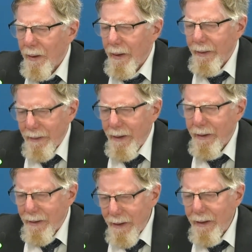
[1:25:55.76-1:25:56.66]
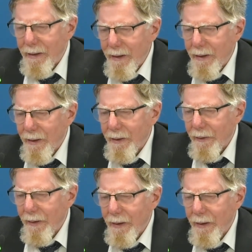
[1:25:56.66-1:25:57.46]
indeed the